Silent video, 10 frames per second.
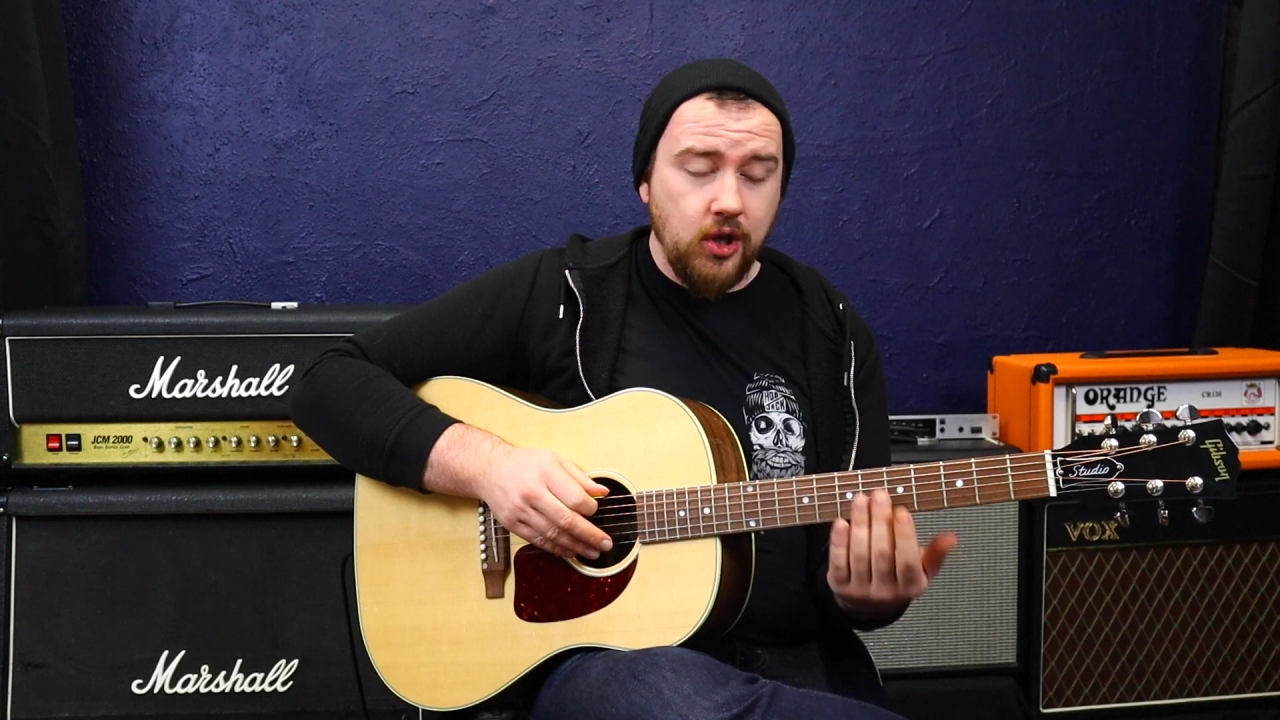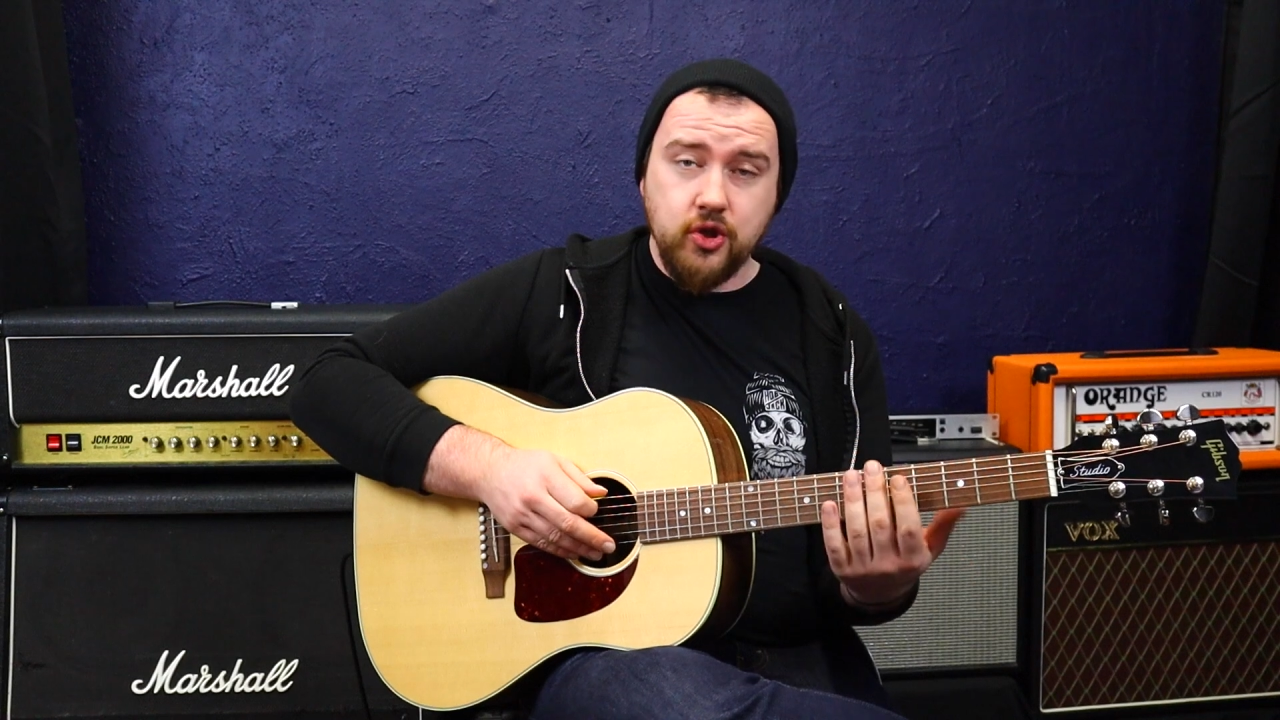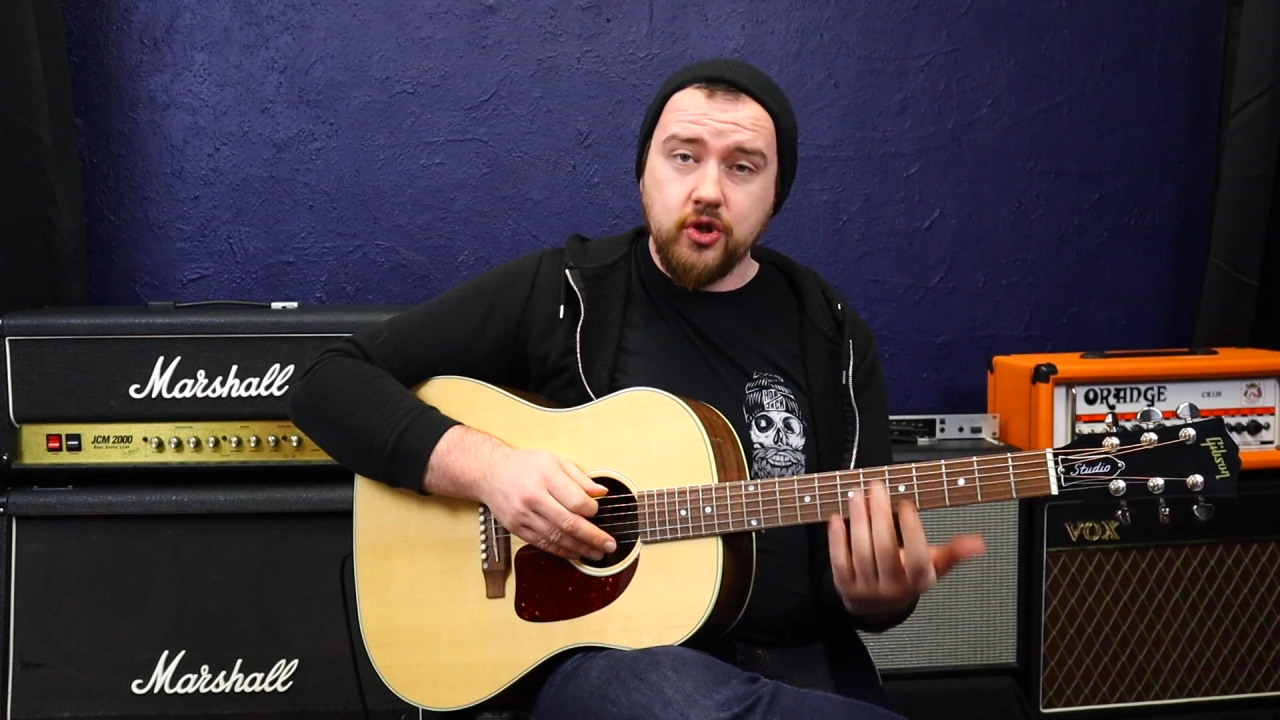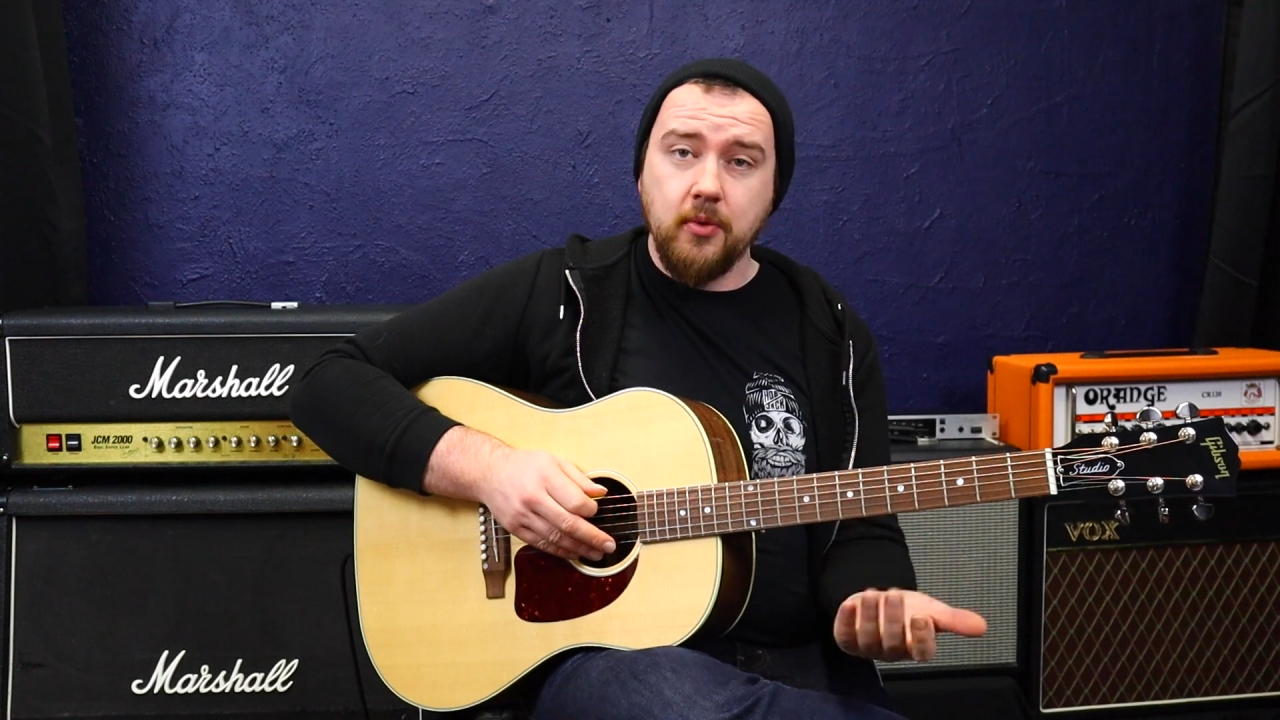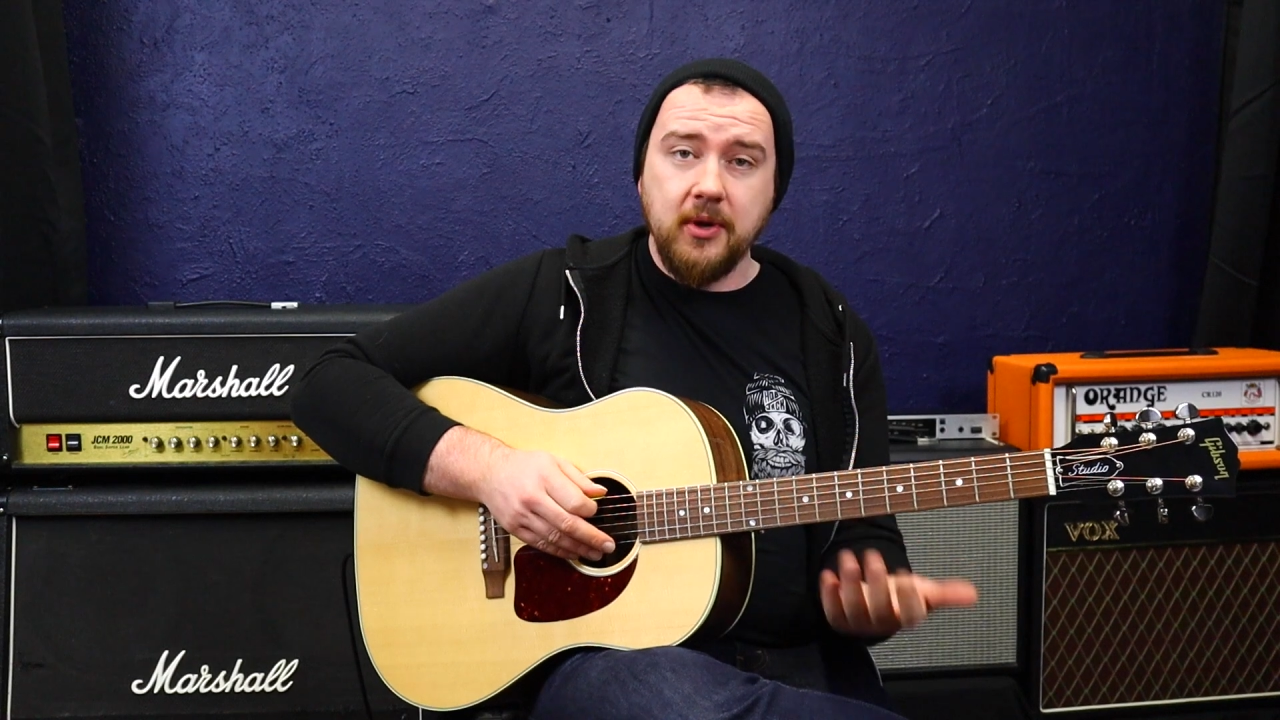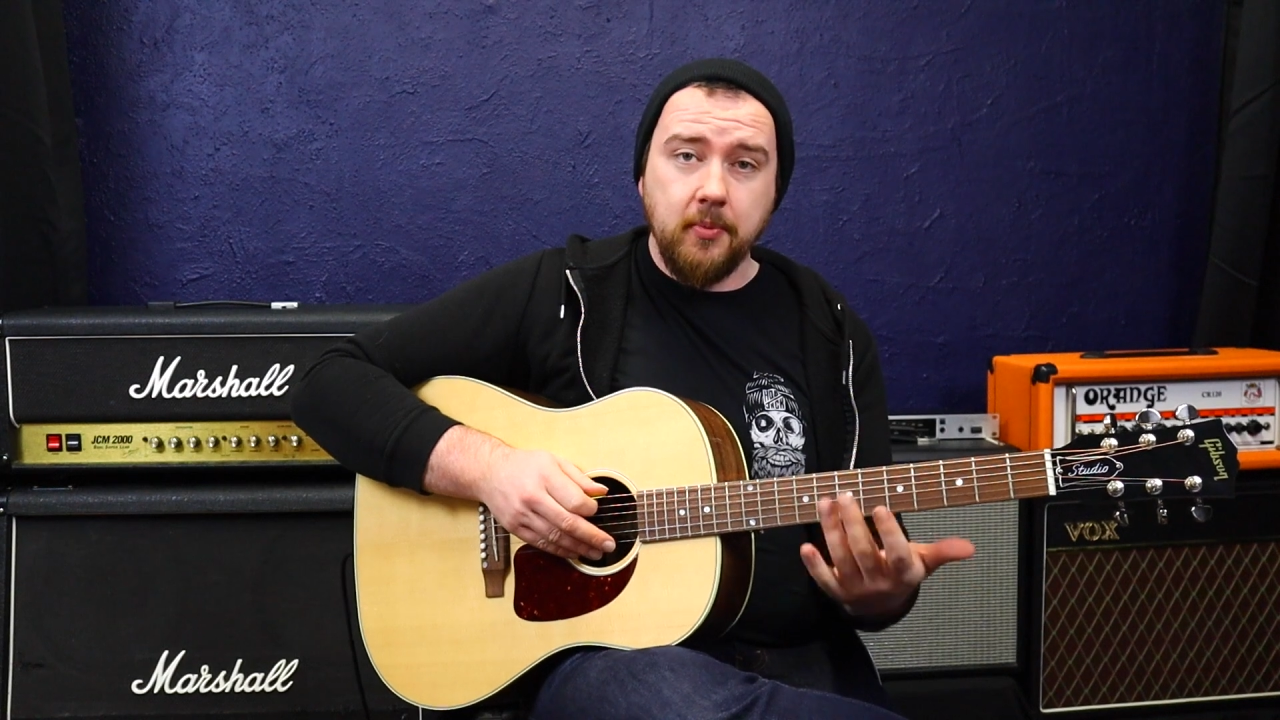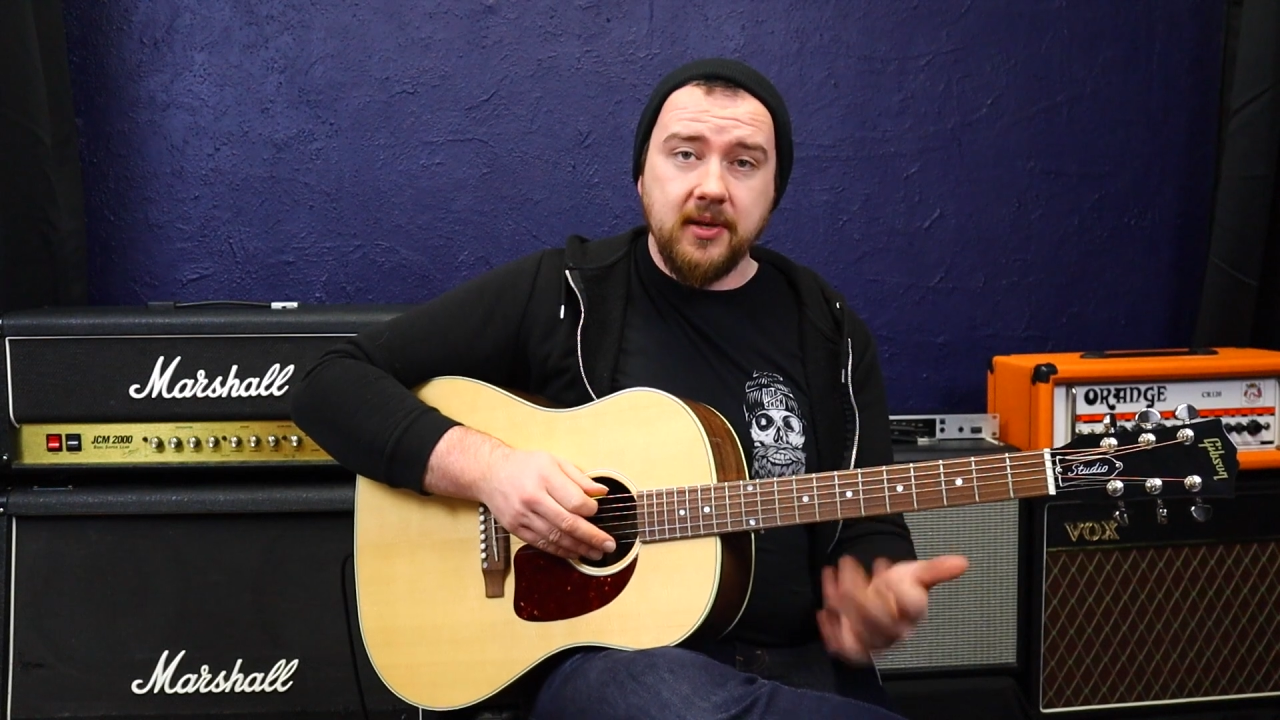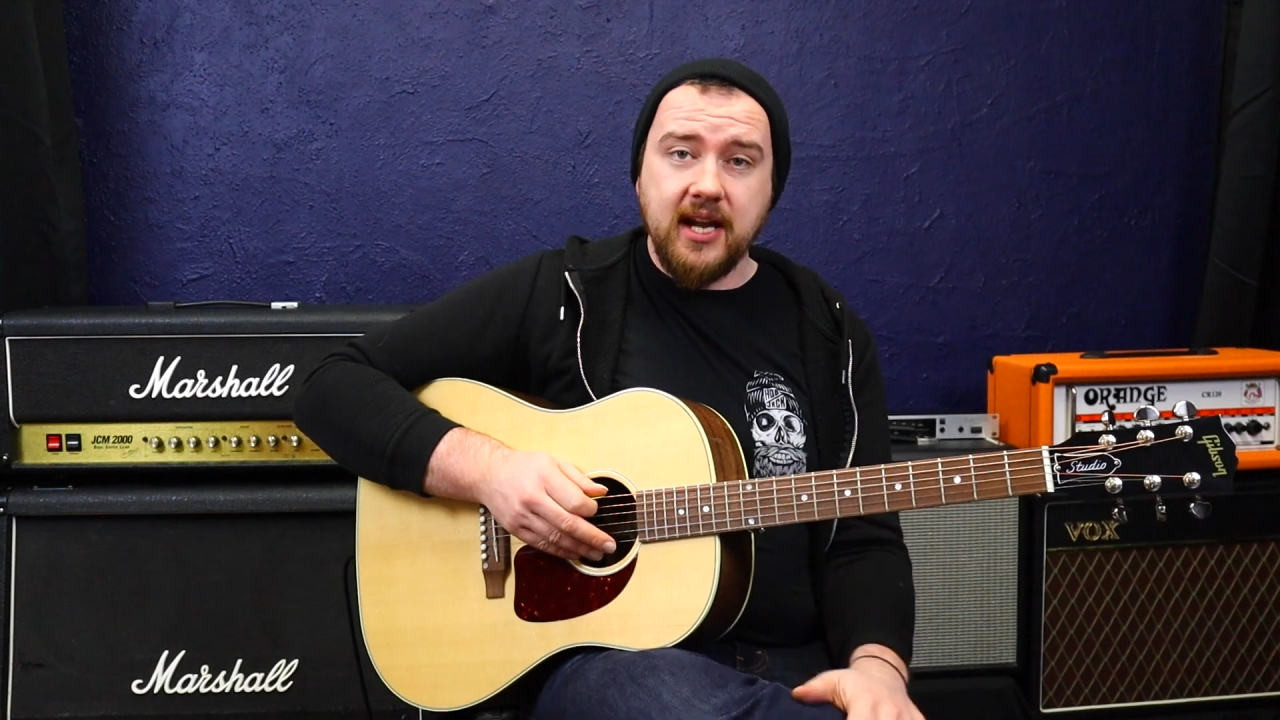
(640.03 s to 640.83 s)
just coming up and